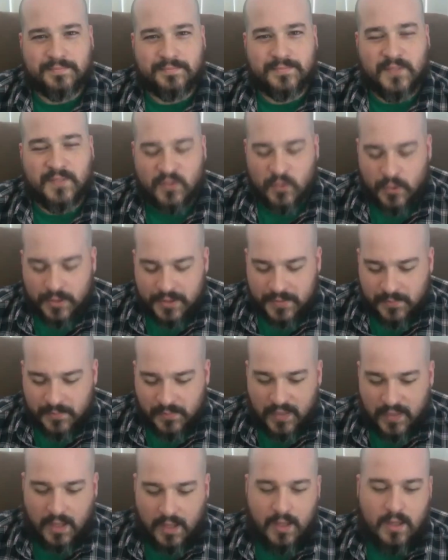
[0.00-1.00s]
Of course.
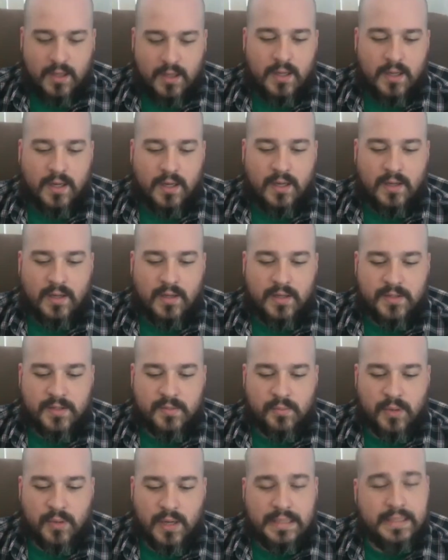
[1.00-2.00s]
It's
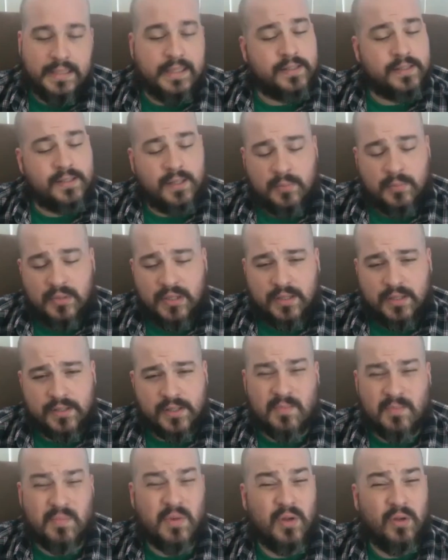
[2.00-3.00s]
broadly accepted as
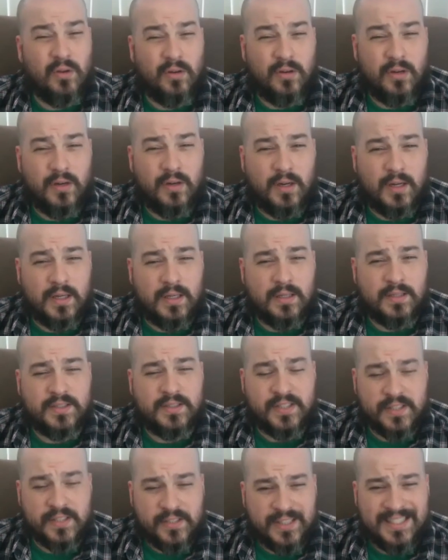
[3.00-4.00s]

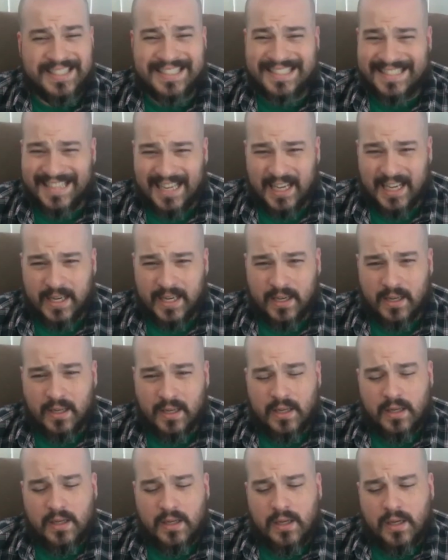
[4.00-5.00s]
computer-assisted design.
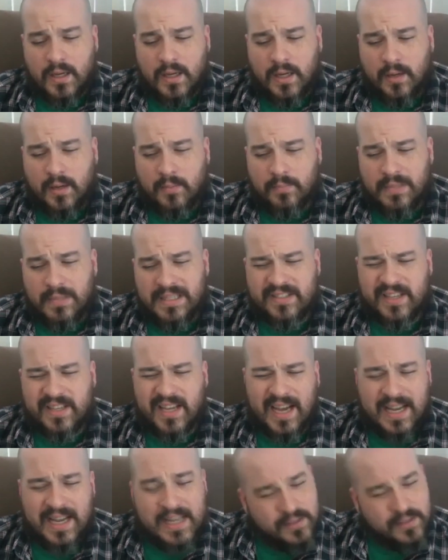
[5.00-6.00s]
It's
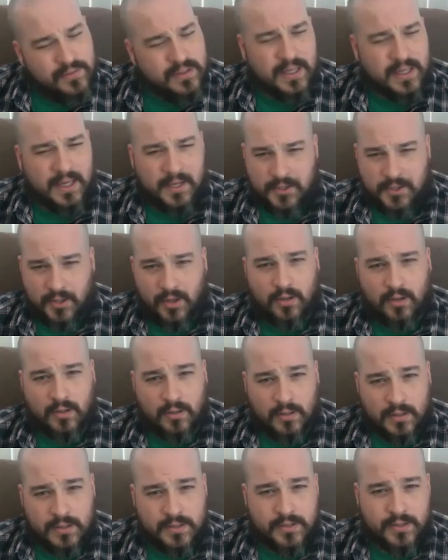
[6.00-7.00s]
kind of a
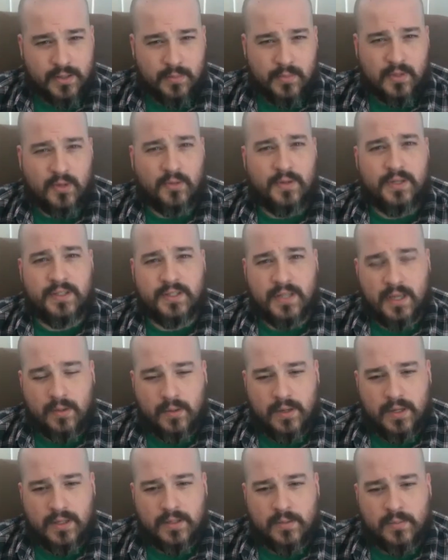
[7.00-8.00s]
catch-all in some degrees
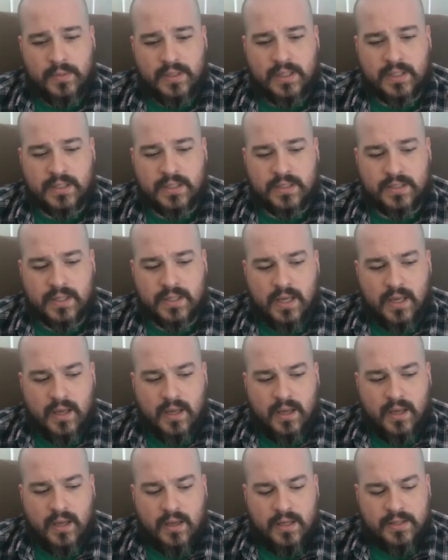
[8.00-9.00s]
nowadays, because
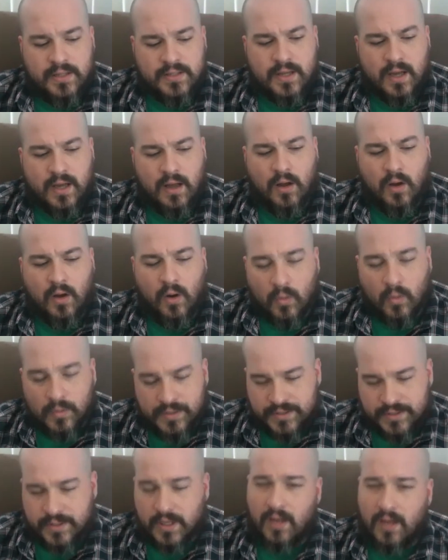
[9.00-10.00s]
it's not
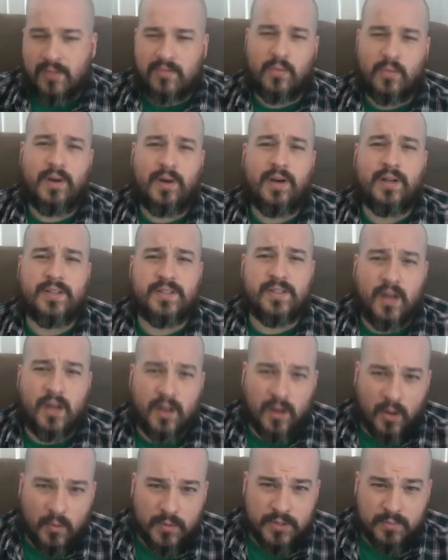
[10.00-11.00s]
always software, it's
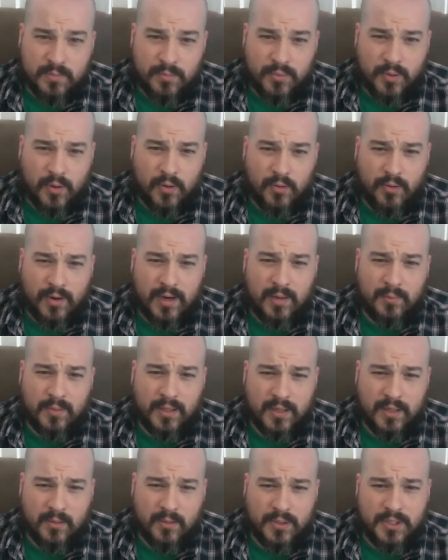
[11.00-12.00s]
not always a program
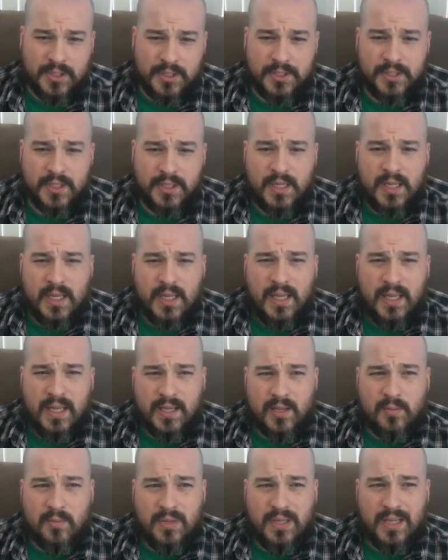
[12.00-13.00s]
language. It
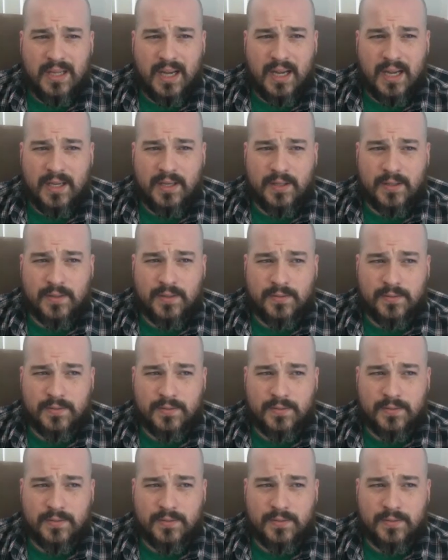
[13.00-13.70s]
can be kind of